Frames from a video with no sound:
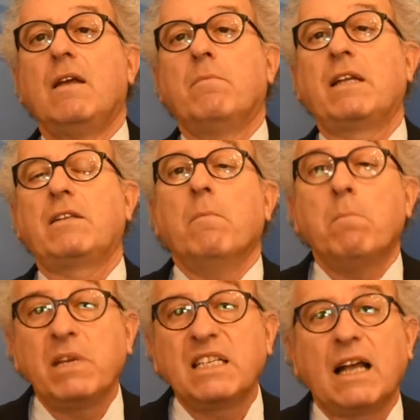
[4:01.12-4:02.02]

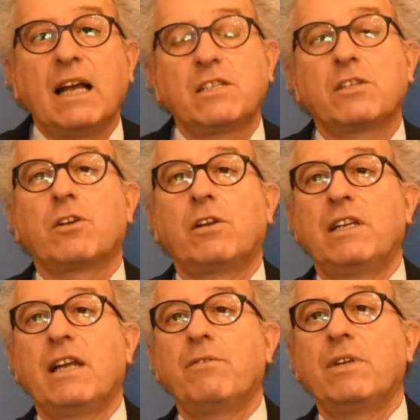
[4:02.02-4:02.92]
But besides the
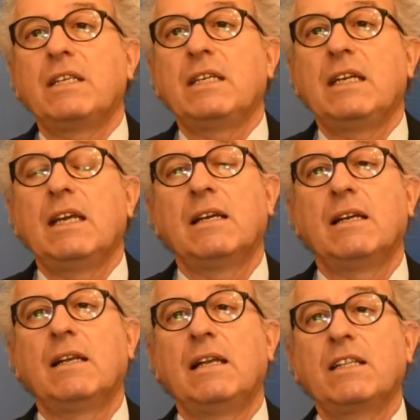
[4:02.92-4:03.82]
solidarity,
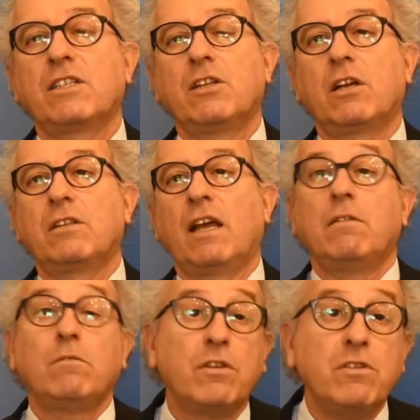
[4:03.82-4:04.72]
let's not,
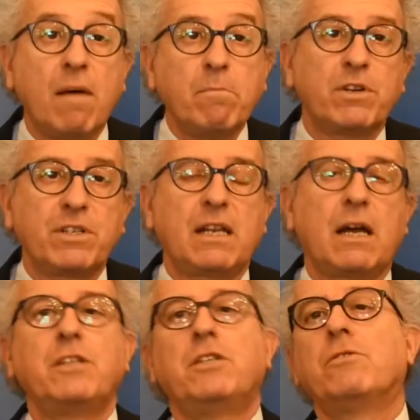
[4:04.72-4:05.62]
and the numbers that
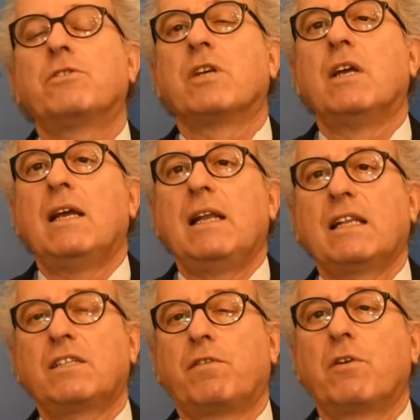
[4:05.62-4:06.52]
are huge,
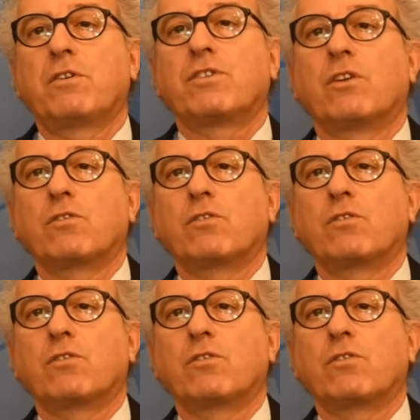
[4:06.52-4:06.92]
let's focus on